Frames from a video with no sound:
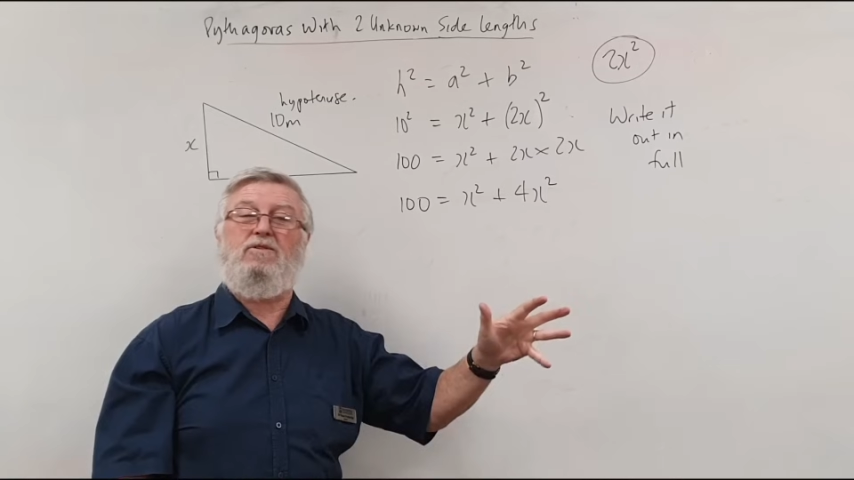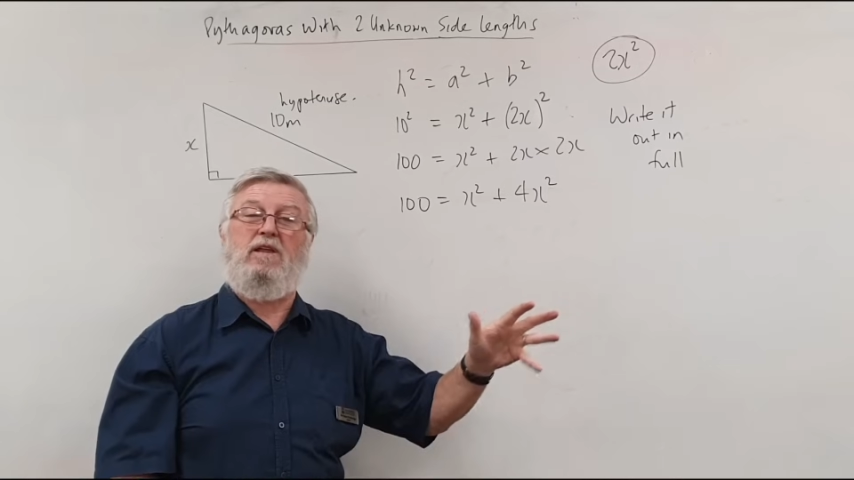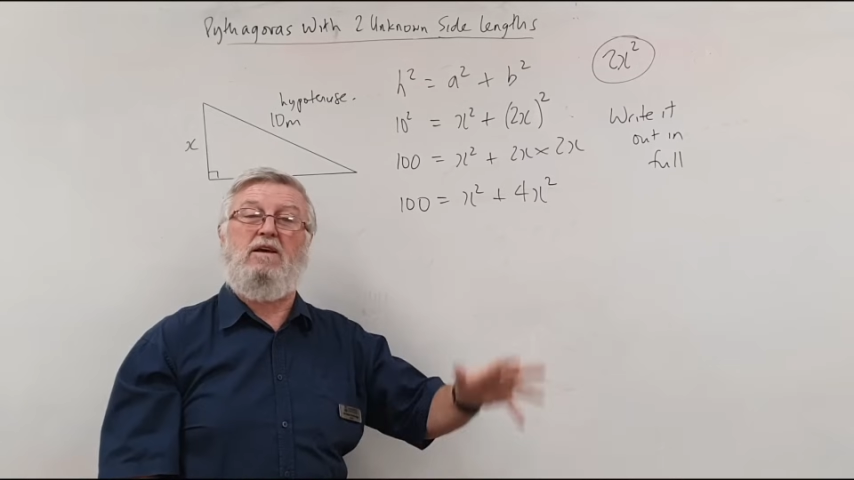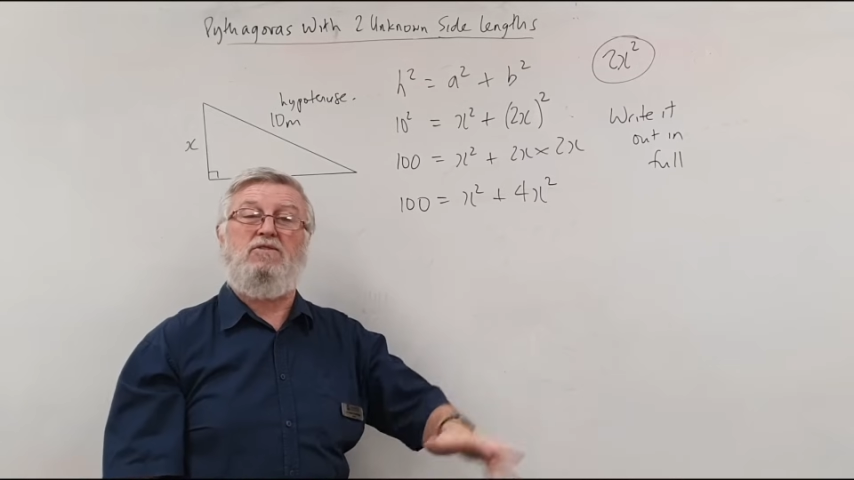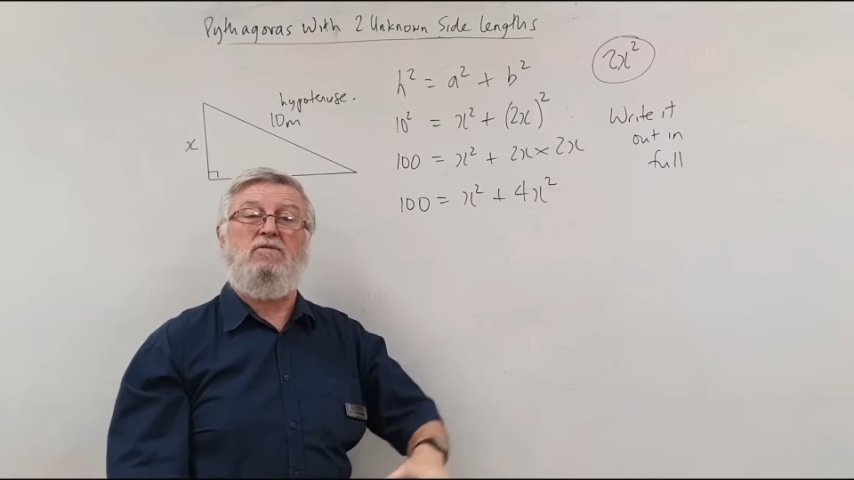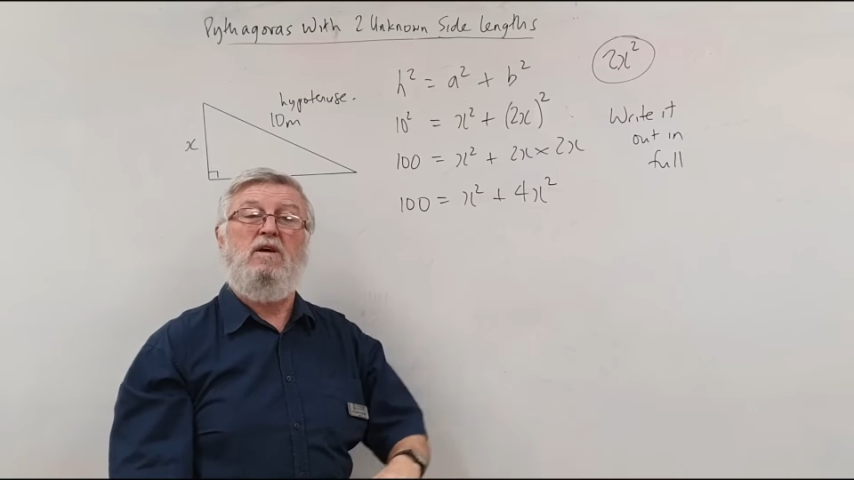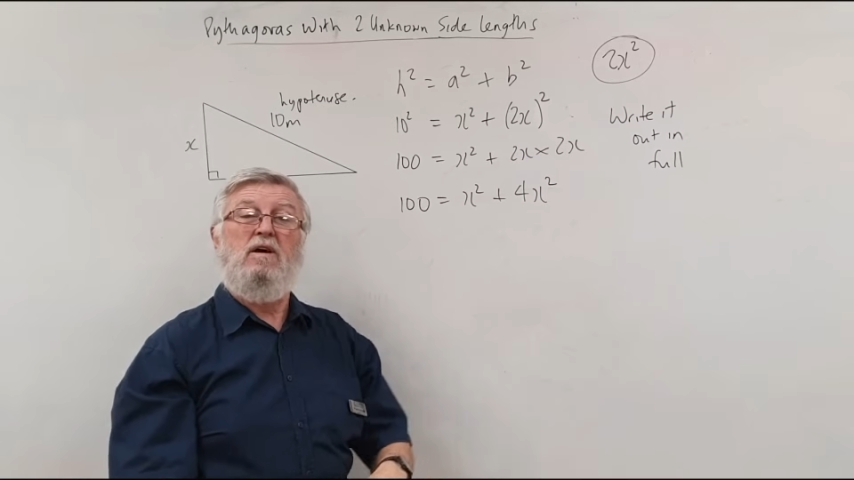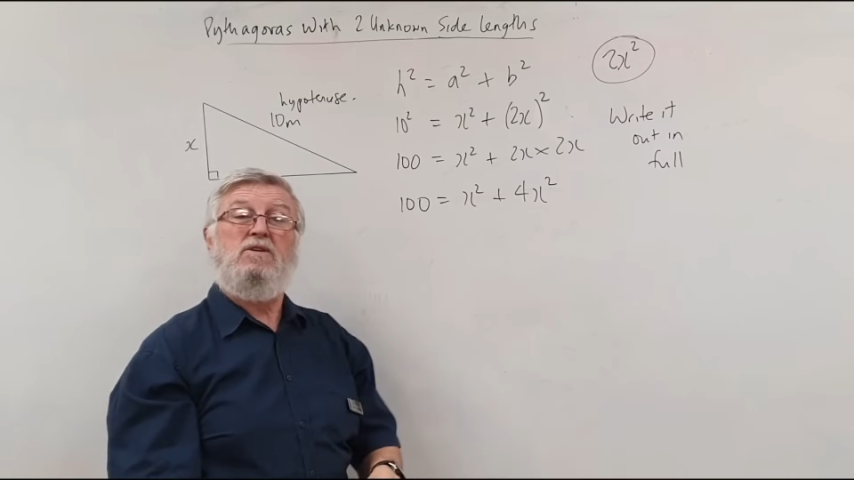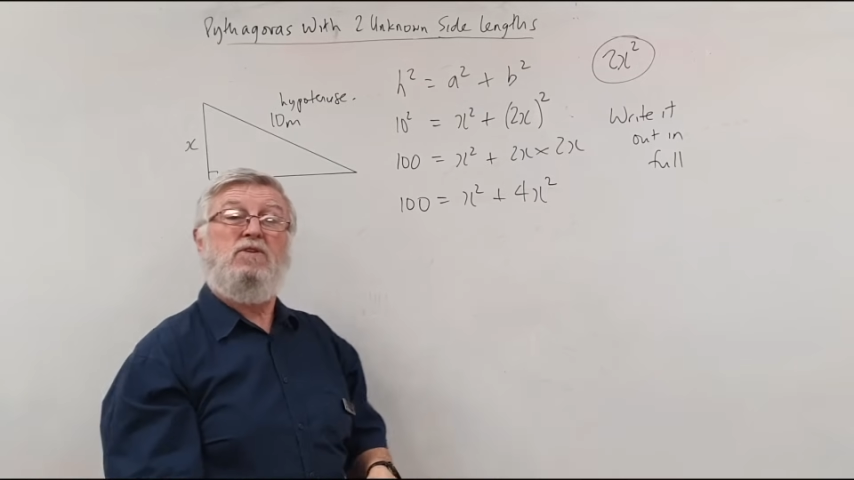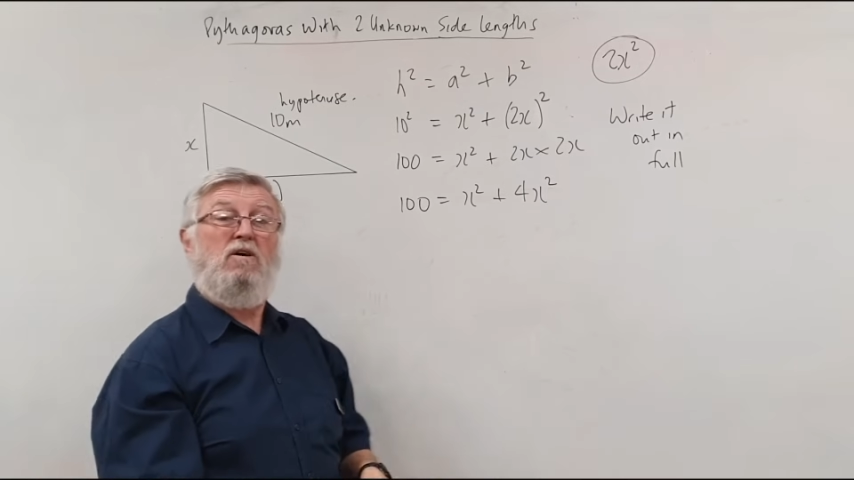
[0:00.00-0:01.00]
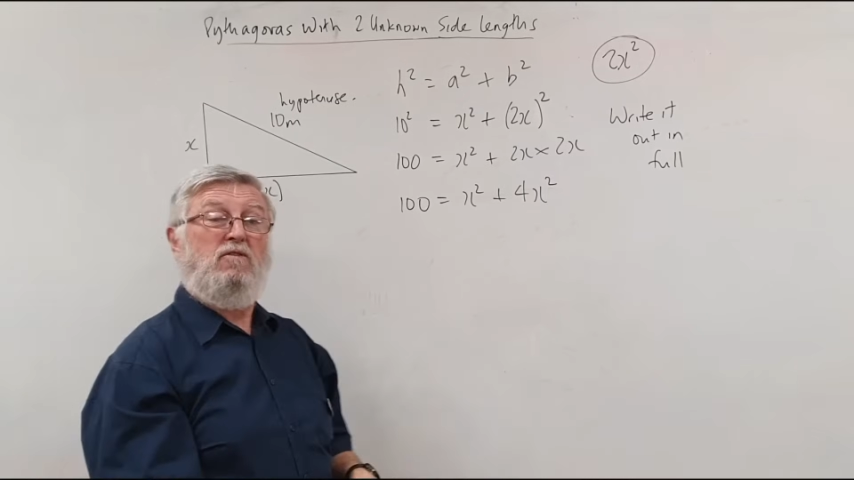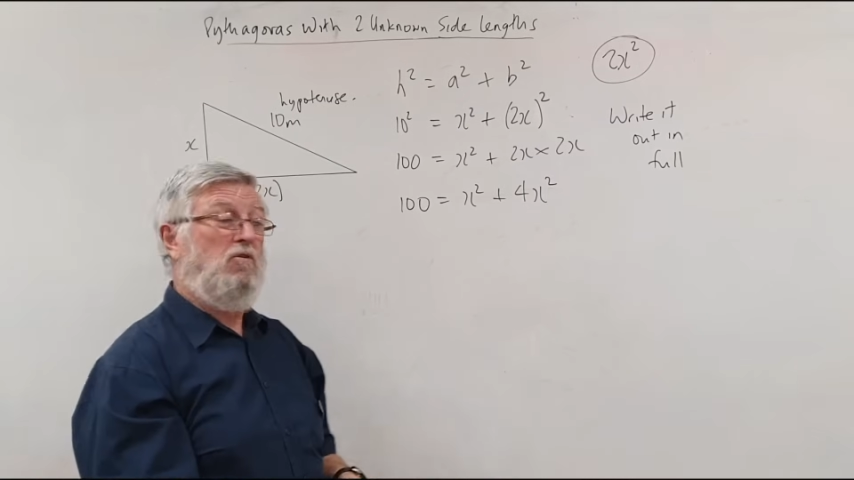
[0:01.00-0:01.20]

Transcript: learn how to solve